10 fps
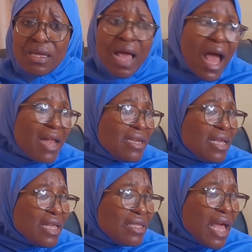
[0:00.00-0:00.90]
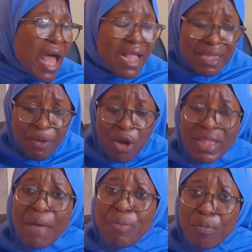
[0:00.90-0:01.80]
And there were
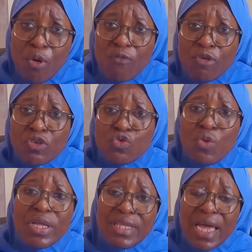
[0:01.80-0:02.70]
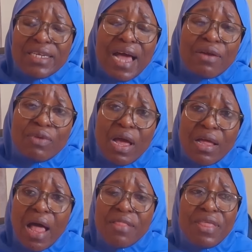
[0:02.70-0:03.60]
other people, of course, who were dead,
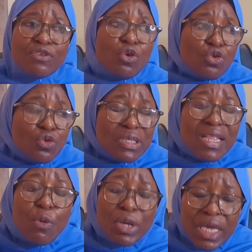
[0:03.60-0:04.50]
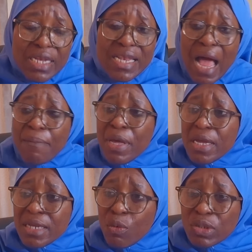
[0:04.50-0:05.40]
and then so you see, they will kidnap,
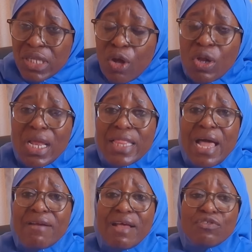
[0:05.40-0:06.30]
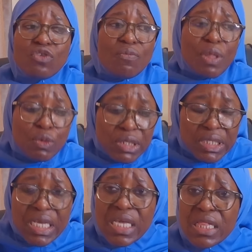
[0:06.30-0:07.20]
they will still collect that ransom, they will
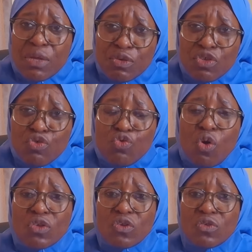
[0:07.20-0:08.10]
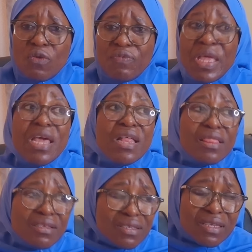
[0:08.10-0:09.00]
still kill, they will still do all sorts of things.
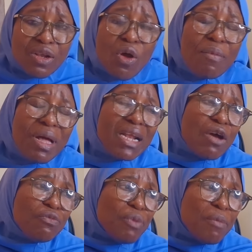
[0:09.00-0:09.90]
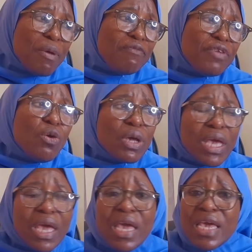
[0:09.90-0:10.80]
This is a lawmaker that will probably feel,
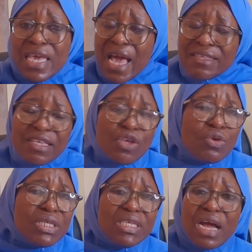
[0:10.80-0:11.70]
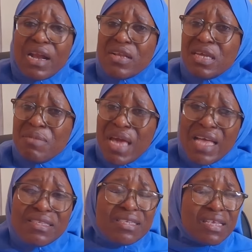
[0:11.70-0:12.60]
okay, he has security around him, he
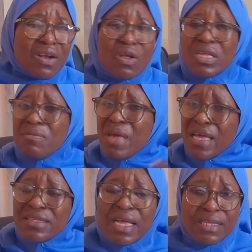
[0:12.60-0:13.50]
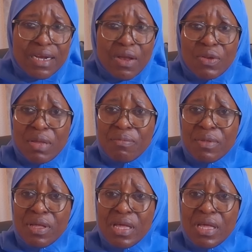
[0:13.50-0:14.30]
has this around him, he has that around him.